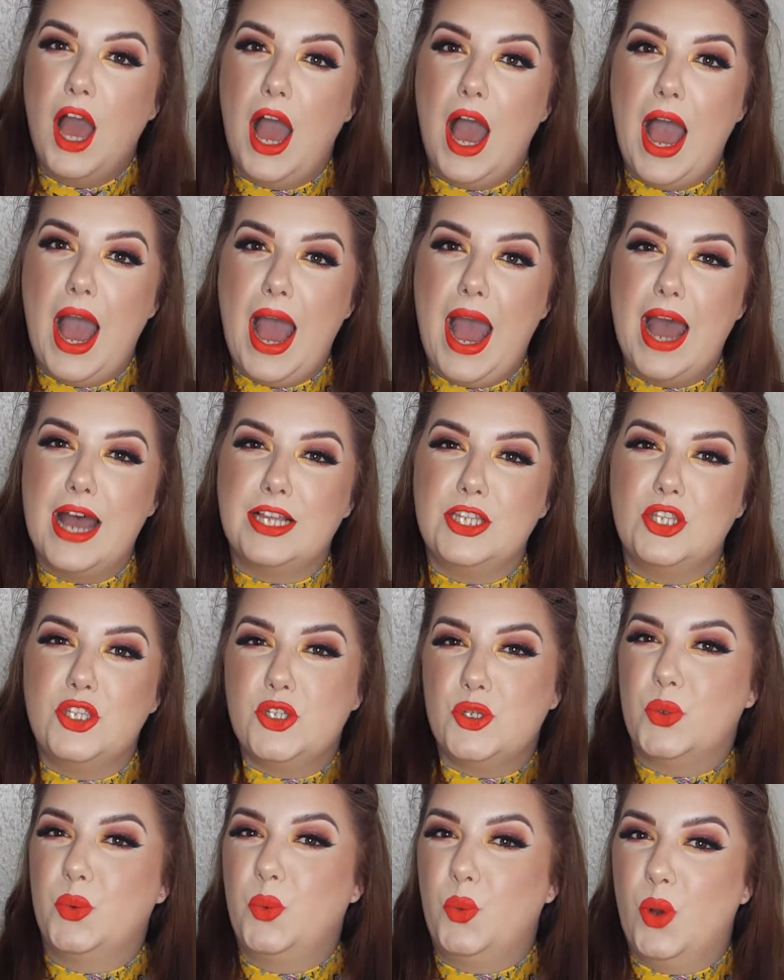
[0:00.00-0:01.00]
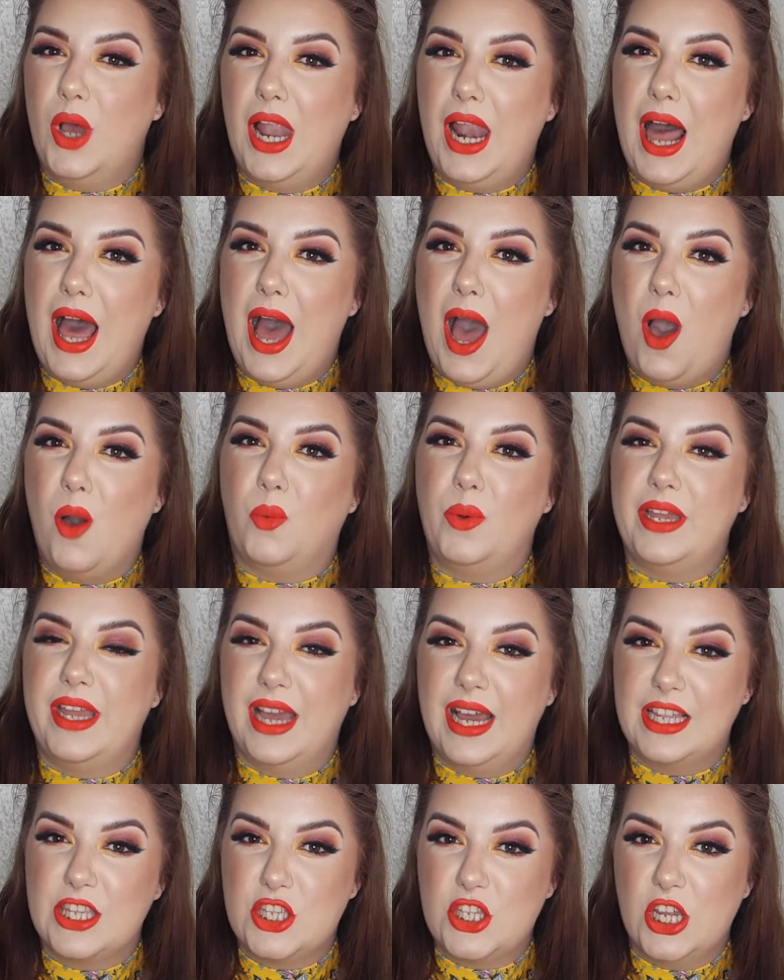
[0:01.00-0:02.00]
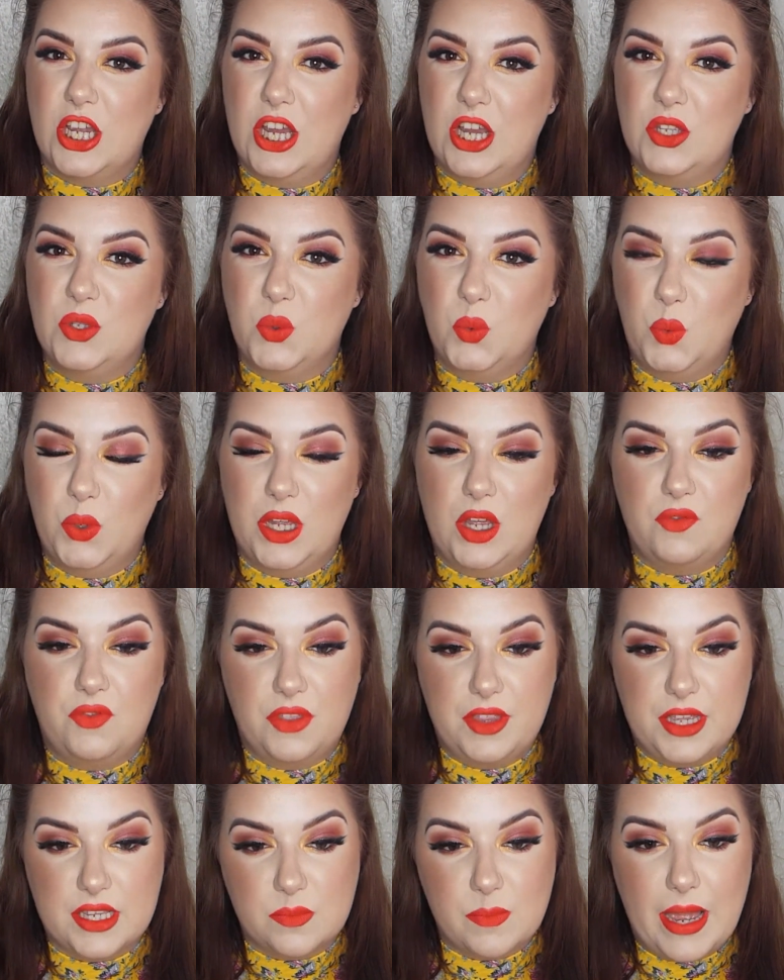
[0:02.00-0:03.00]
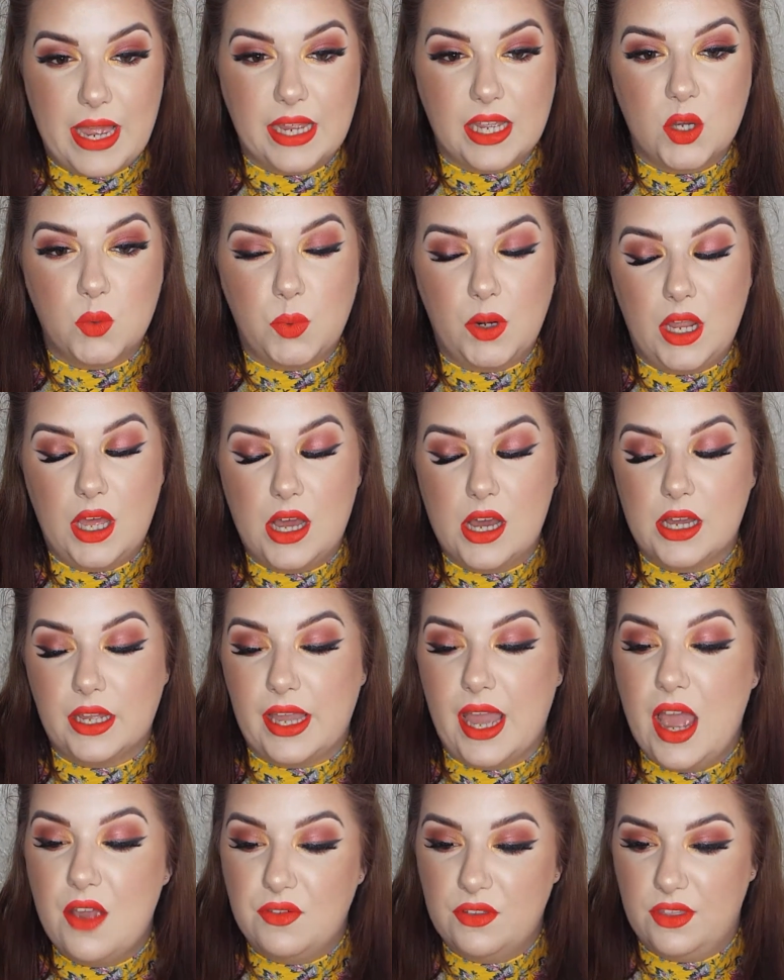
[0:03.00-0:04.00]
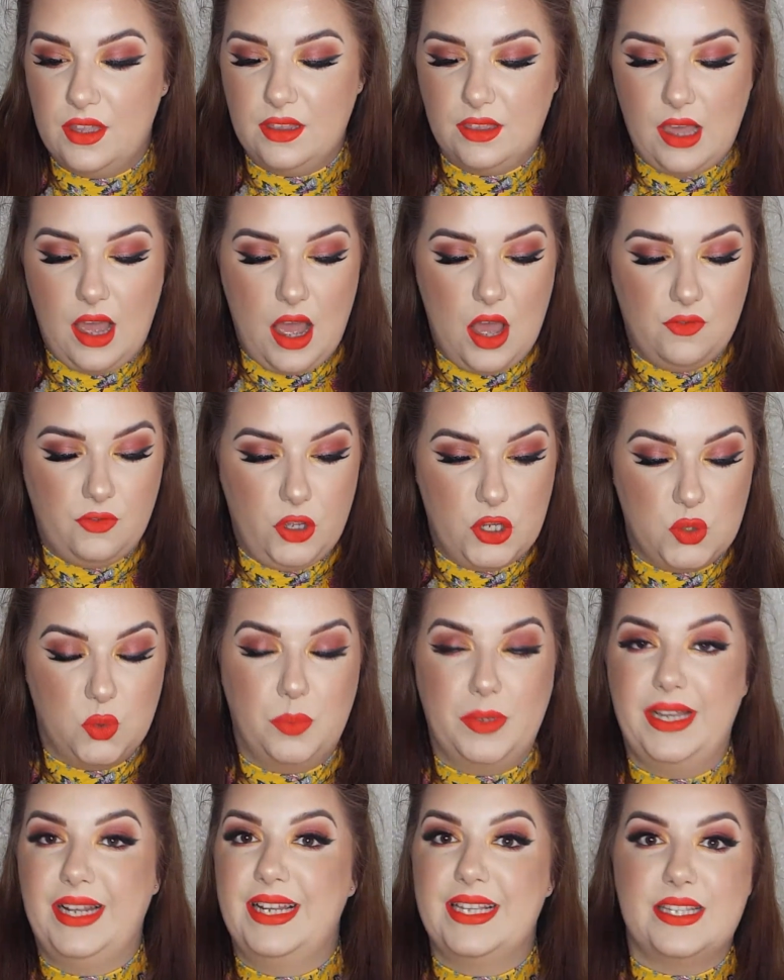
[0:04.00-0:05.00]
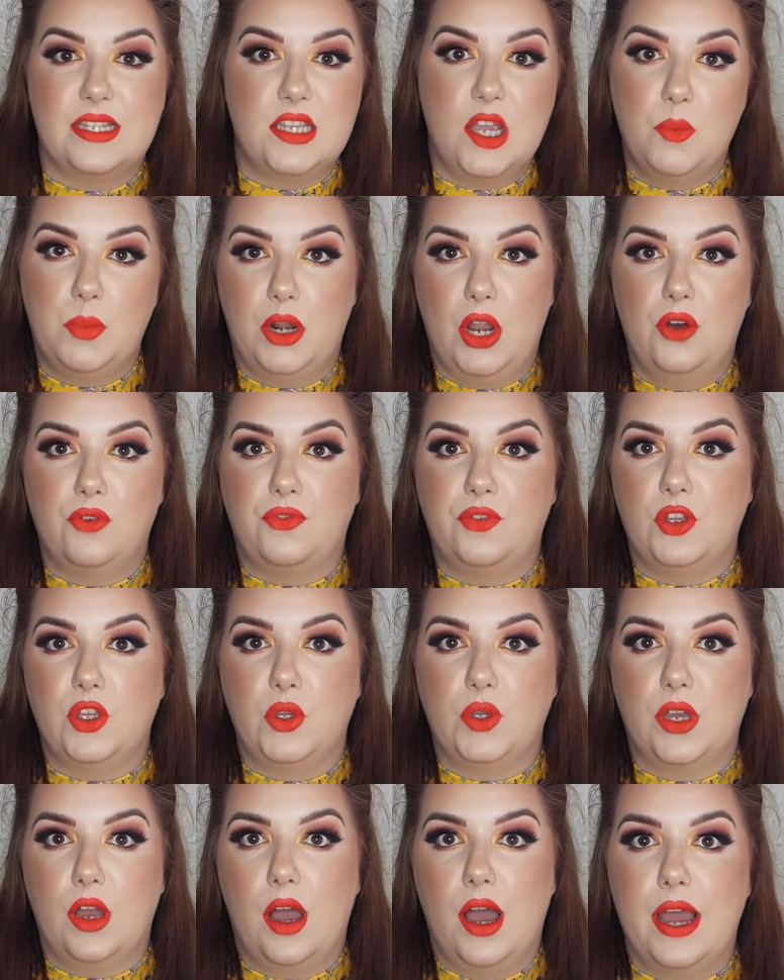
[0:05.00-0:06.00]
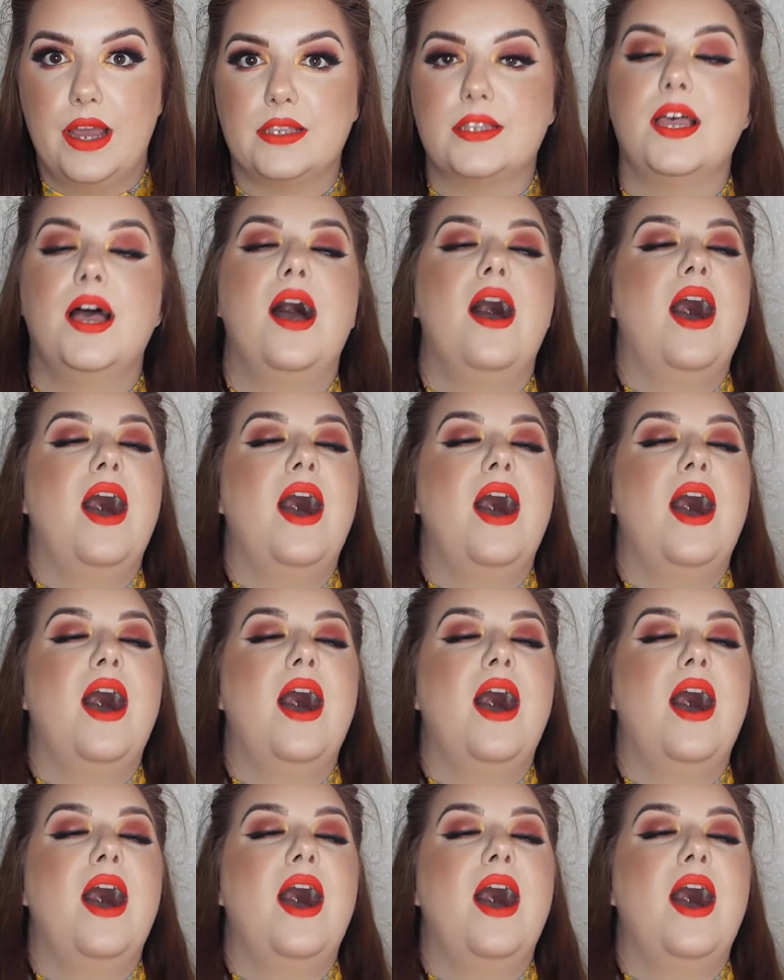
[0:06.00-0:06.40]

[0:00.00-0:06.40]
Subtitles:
And voila, we are done with this makeup look. Everything that I've used will be listed down below for you guys.